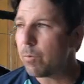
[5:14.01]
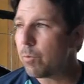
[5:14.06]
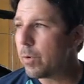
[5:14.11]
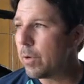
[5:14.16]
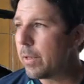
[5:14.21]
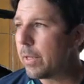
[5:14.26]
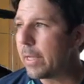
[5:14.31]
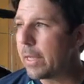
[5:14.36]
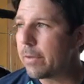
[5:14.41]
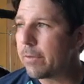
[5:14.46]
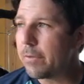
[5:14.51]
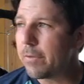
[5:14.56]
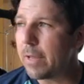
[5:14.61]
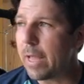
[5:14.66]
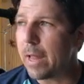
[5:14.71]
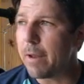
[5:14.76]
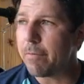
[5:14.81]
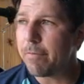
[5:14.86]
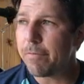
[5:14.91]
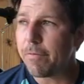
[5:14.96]
really
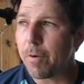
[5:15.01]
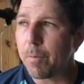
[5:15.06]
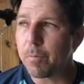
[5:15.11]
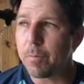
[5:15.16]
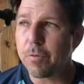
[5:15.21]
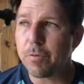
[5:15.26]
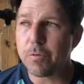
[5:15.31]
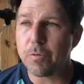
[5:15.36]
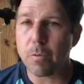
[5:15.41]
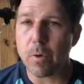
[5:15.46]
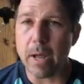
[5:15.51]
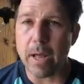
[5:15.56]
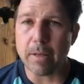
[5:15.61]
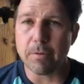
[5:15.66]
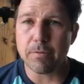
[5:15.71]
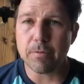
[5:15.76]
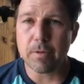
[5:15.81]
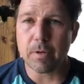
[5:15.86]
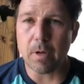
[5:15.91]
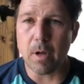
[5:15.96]
extend from
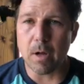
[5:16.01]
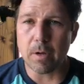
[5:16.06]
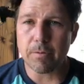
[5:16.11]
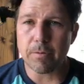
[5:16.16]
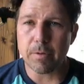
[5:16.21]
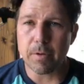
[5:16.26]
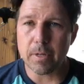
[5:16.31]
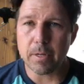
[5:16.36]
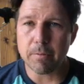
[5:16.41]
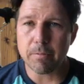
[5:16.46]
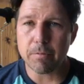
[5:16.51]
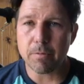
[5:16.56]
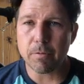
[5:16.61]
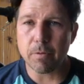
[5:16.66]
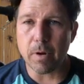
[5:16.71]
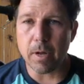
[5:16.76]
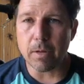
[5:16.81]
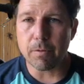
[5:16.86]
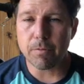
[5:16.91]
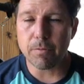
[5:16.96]
stress and oxidative
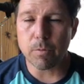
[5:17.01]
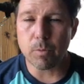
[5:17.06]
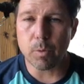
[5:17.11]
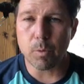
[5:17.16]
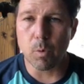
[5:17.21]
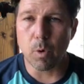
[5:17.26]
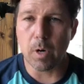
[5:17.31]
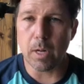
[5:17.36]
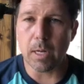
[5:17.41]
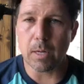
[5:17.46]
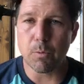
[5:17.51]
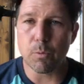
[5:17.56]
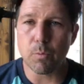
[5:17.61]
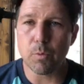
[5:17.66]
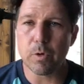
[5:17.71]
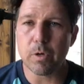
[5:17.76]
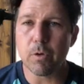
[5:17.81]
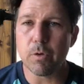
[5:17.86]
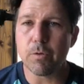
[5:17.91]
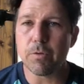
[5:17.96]
stress. So we want to
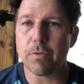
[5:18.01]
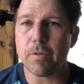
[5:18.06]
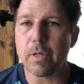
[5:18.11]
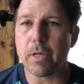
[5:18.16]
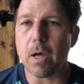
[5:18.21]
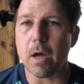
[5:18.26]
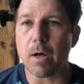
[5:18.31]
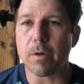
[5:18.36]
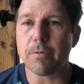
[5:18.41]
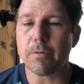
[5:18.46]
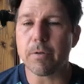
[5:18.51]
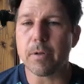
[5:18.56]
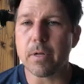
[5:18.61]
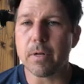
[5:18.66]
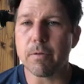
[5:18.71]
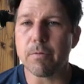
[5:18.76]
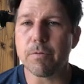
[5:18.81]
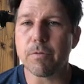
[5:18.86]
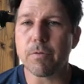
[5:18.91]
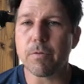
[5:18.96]
reduce the
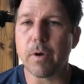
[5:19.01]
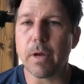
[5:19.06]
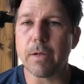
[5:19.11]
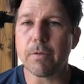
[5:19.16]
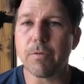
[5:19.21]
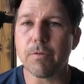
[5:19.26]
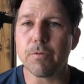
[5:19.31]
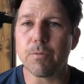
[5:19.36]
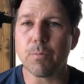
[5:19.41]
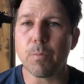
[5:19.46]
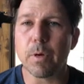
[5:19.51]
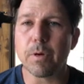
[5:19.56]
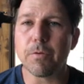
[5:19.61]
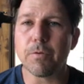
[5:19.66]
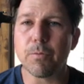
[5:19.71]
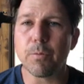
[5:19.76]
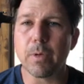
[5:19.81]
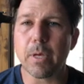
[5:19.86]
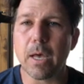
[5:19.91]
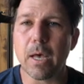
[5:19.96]
oxidative stress as much
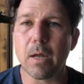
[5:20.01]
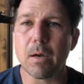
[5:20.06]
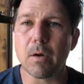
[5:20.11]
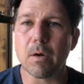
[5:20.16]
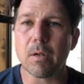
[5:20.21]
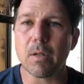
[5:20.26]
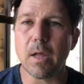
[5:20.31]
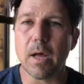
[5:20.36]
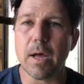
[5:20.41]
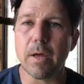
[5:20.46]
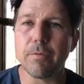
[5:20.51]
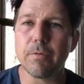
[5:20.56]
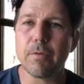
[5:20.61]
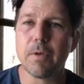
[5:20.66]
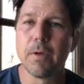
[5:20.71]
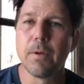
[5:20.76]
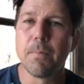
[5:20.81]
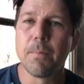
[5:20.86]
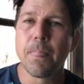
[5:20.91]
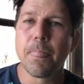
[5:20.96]
as we can in our lives,
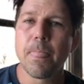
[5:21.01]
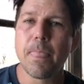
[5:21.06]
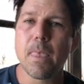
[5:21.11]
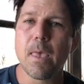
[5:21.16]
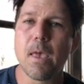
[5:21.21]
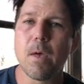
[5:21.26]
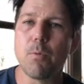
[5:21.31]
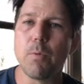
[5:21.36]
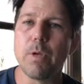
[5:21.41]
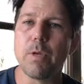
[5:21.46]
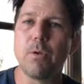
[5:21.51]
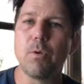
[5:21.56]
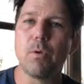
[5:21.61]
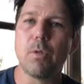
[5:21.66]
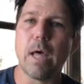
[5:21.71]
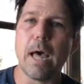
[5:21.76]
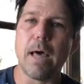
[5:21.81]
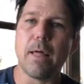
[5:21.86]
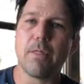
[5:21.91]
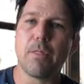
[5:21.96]
and we do
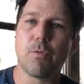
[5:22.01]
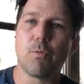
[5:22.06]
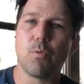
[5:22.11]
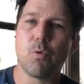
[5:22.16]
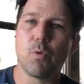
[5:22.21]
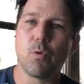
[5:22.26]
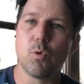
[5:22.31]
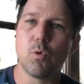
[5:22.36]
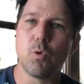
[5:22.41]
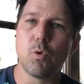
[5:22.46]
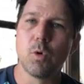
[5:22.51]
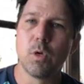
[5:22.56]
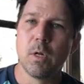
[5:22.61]
that through